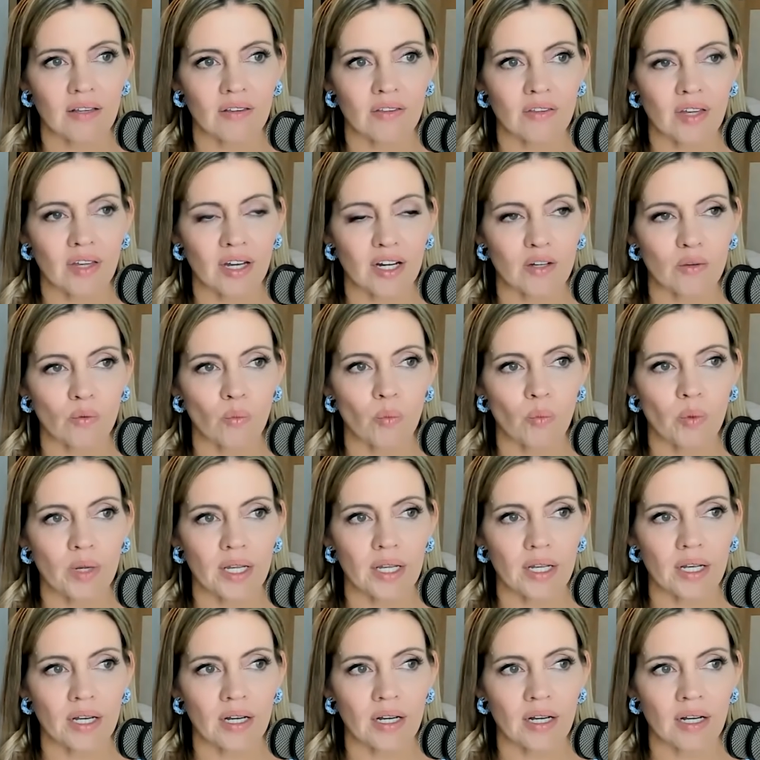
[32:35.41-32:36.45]
like,
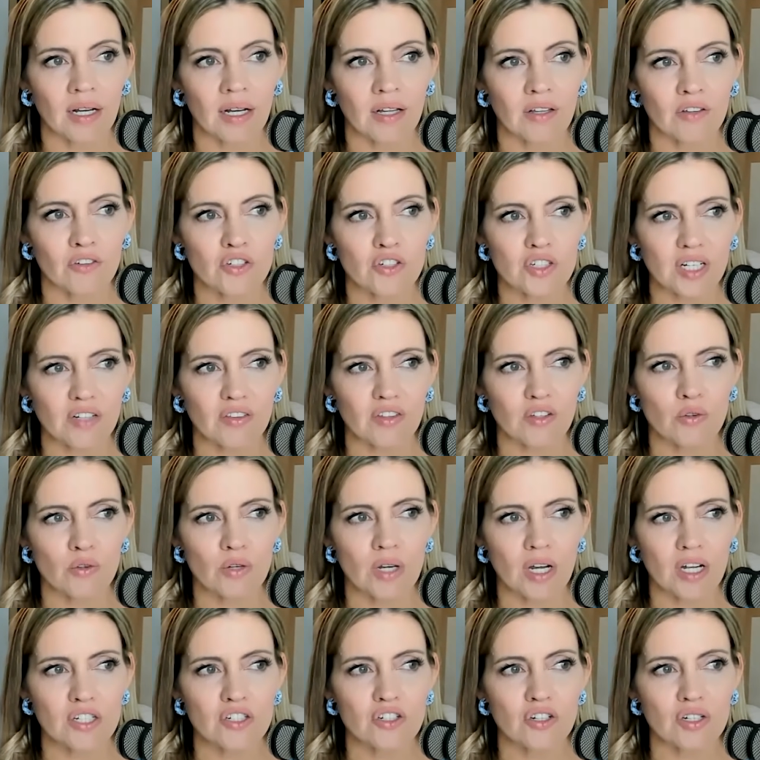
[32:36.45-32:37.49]
we, she's like, you
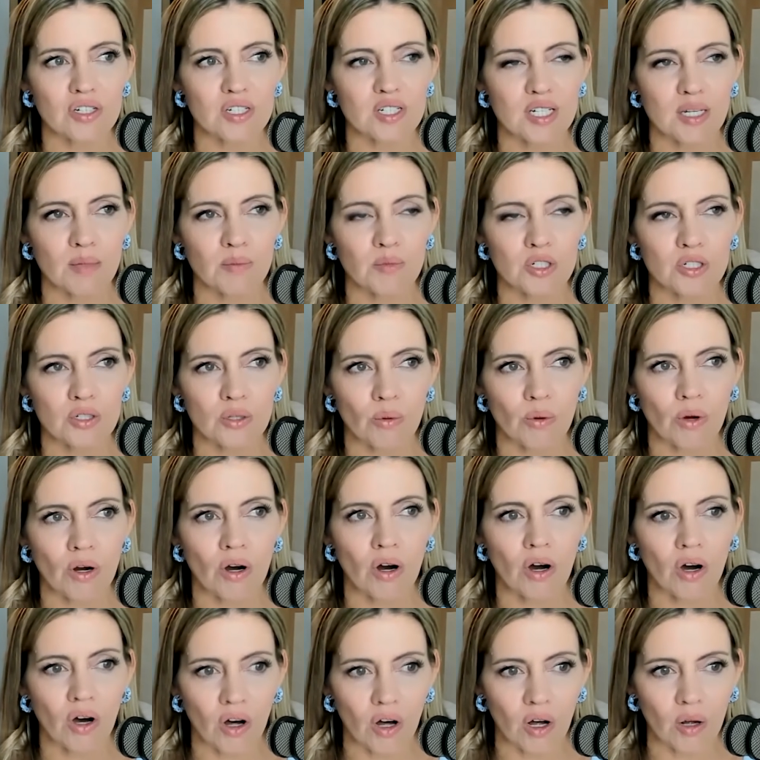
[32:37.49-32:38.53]
guys just seemed so
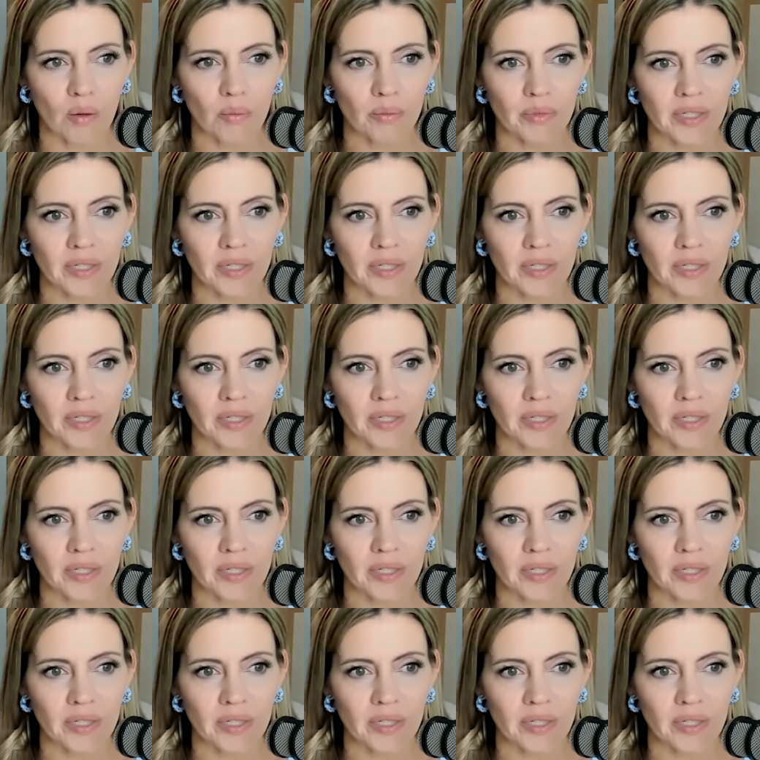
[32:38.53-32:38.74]
calm.